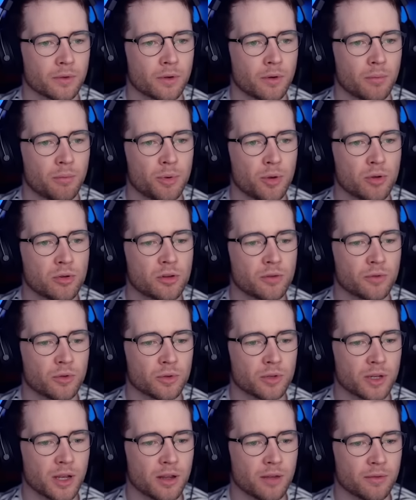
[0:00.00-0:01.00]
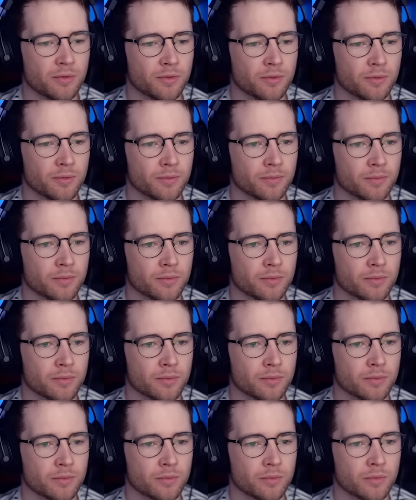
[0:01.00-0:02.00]
Beautiful teeth.
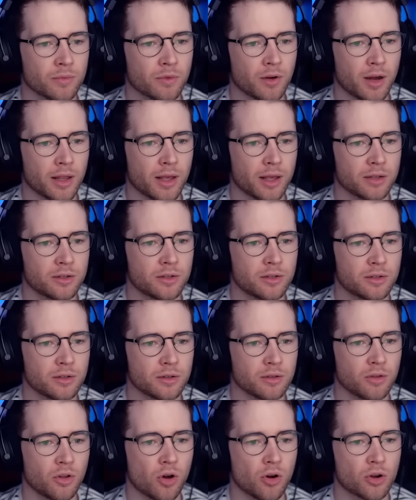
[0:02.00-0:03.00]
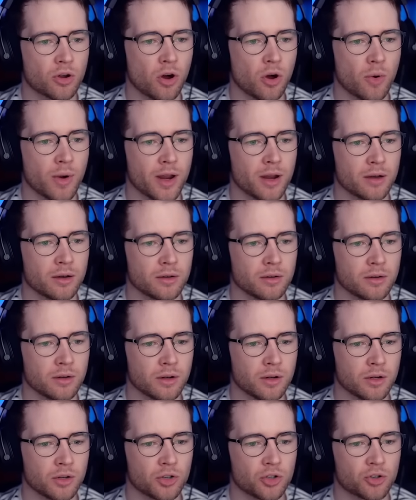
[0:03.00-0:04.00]
Right, let's not go in
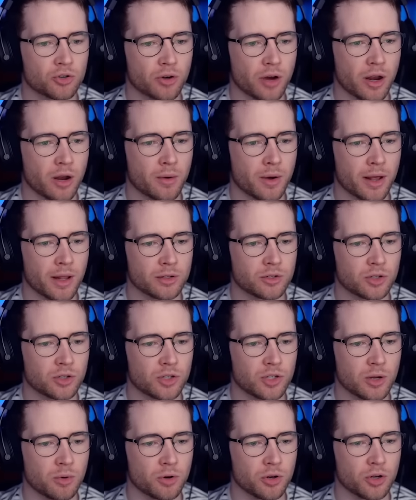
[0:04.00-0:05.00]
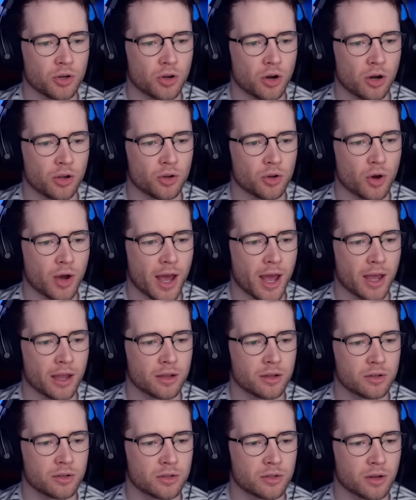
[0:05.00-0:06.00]
straight away. Let's just see what you got. You got
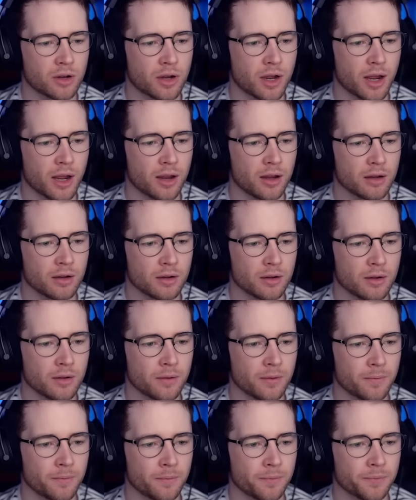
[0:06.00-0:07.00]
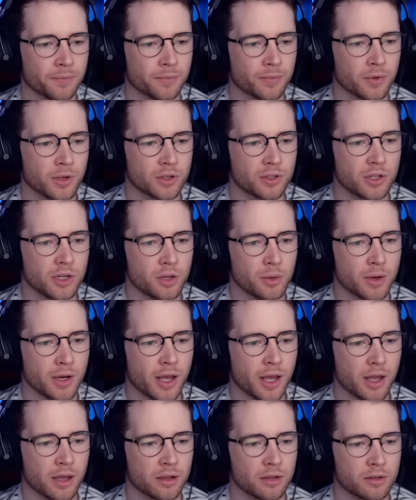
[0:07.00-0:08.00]
eggs? Okay. I see you with the
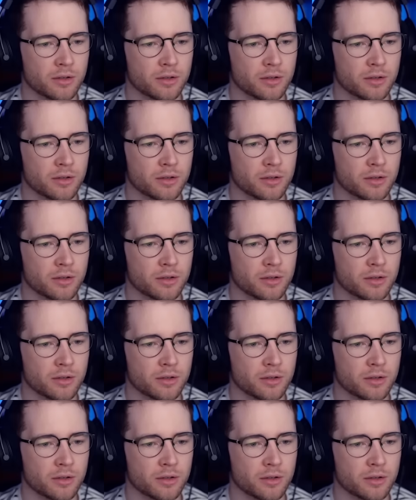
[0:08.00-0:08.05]
eggs.